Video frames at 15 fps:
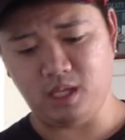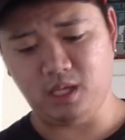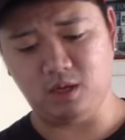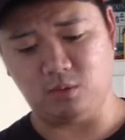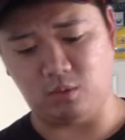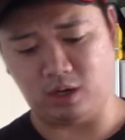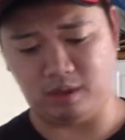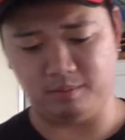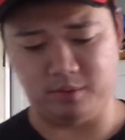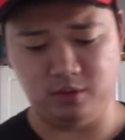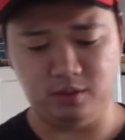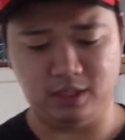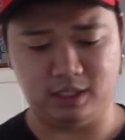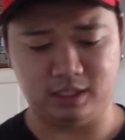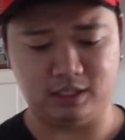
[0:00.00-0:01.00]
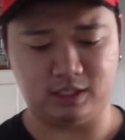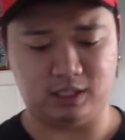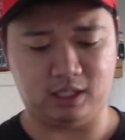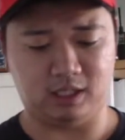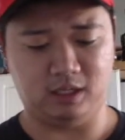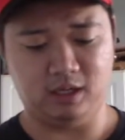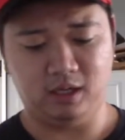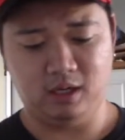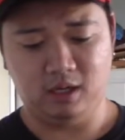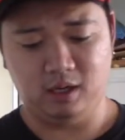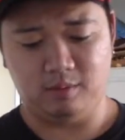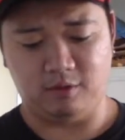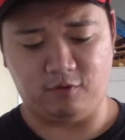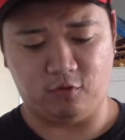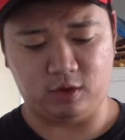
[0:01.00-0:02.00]
And what I'm doing is, uh,
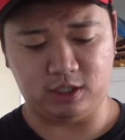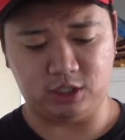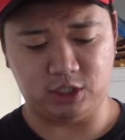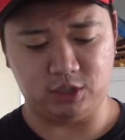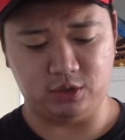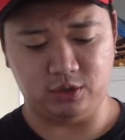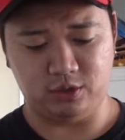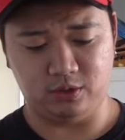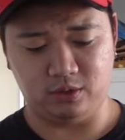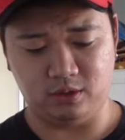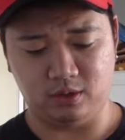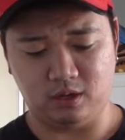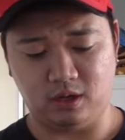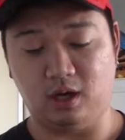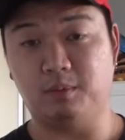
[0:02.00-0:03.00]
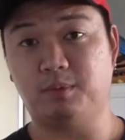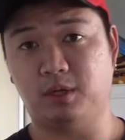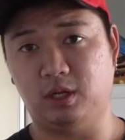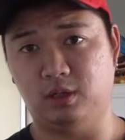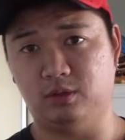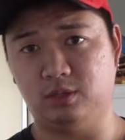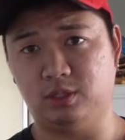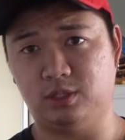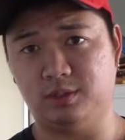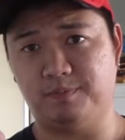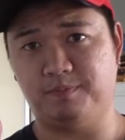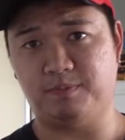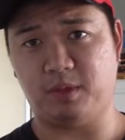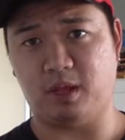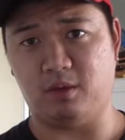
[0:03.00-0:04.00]
before I show you up close
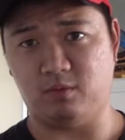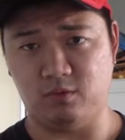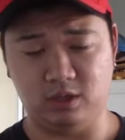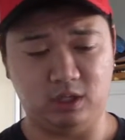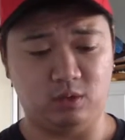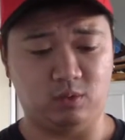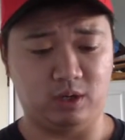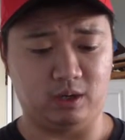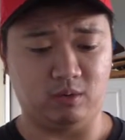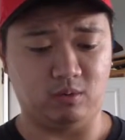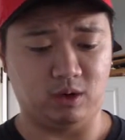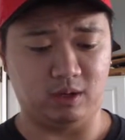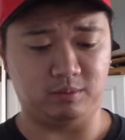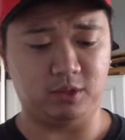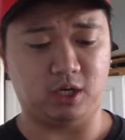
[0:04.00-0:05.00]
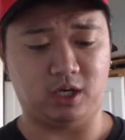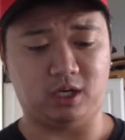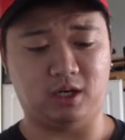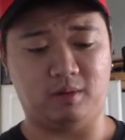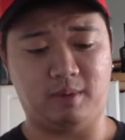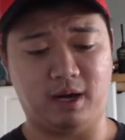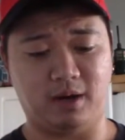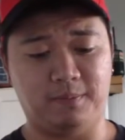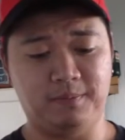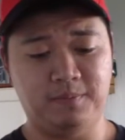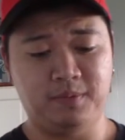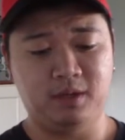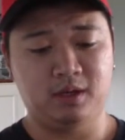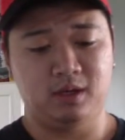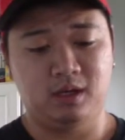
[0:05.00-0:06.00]
and really what, what I'm talking about,
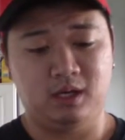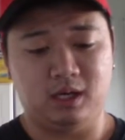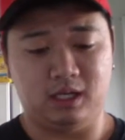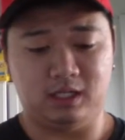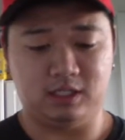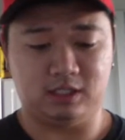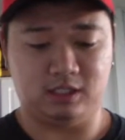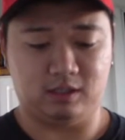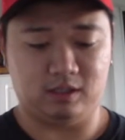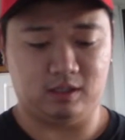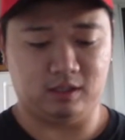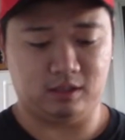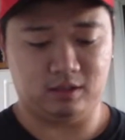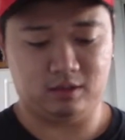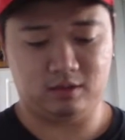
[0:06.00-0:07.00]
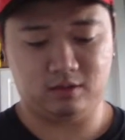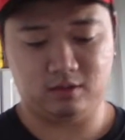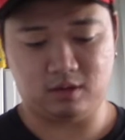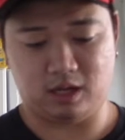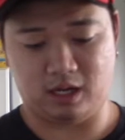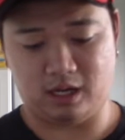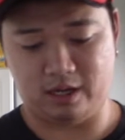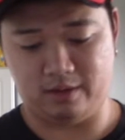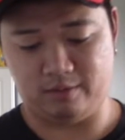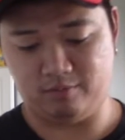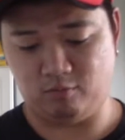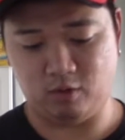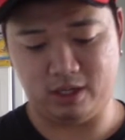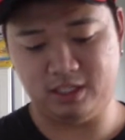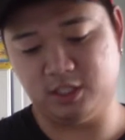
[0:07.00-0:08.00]
is uh, I
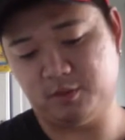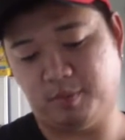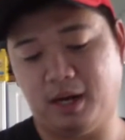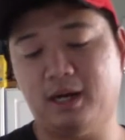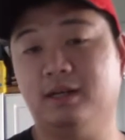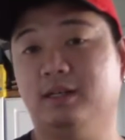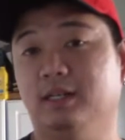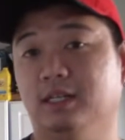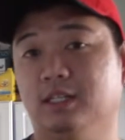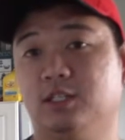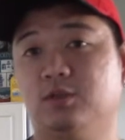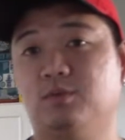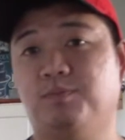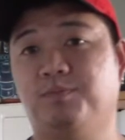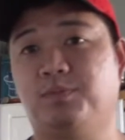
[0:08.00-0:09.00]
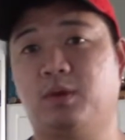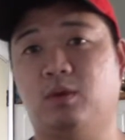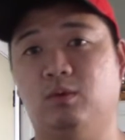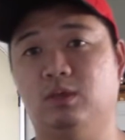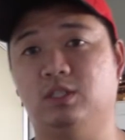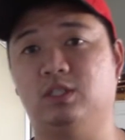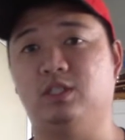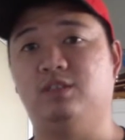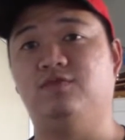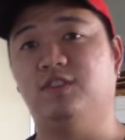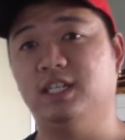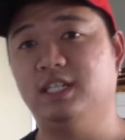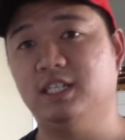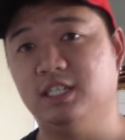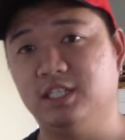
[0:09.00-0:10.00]
what inspired this was the
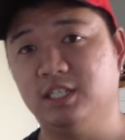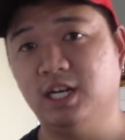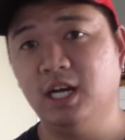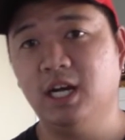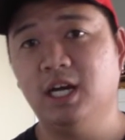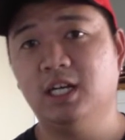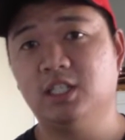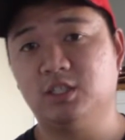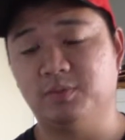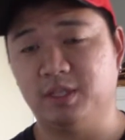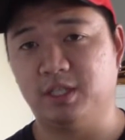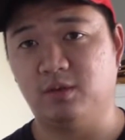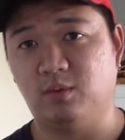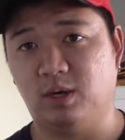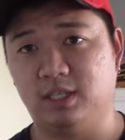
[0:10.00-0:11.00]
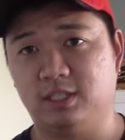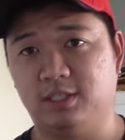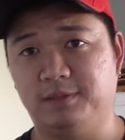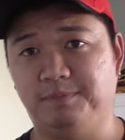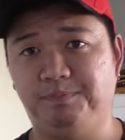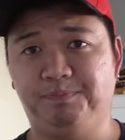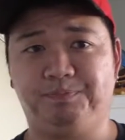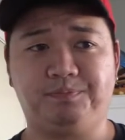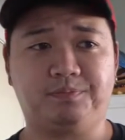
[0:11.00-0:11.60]
vintage Smith & Wesson